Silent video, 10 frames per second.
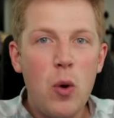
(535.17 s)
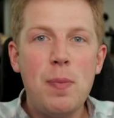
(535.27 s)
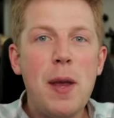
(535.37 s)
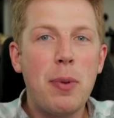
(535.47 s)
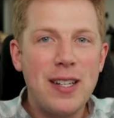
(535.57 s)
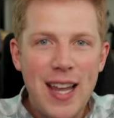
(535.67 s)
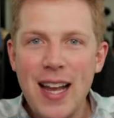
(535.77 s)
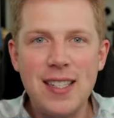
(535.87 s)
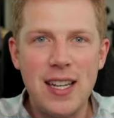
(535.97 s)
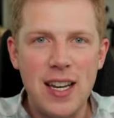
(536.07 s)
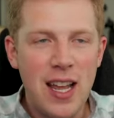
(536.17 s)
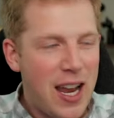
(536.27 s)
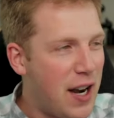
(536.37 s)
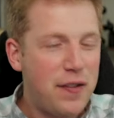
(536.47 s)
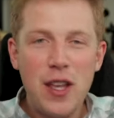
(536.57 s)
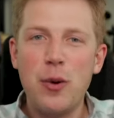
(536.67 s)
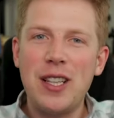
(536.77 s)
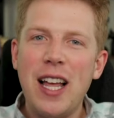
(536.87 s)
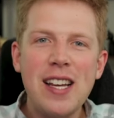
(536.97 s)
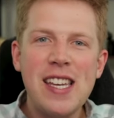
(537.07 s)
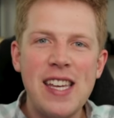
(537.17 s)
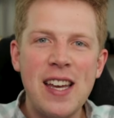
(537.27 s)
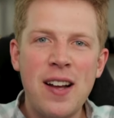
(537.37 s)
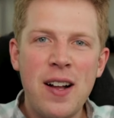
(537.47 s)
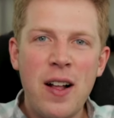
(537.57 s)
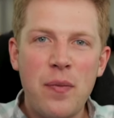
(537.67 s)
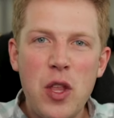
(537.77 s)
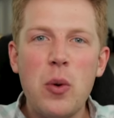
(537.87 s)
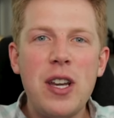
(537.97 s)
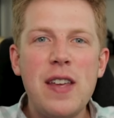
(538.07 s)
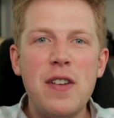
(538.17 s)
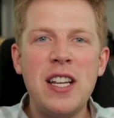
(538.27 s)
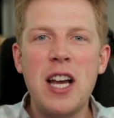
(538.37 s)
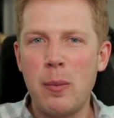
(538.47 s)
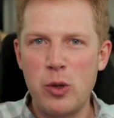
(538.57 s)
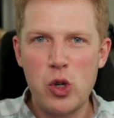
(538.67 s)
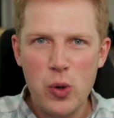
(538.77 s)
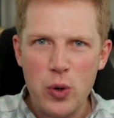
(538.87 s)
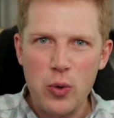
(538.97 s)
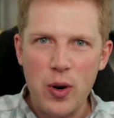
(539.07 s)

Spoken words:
would be protected, and if they were lucky, they would even come true.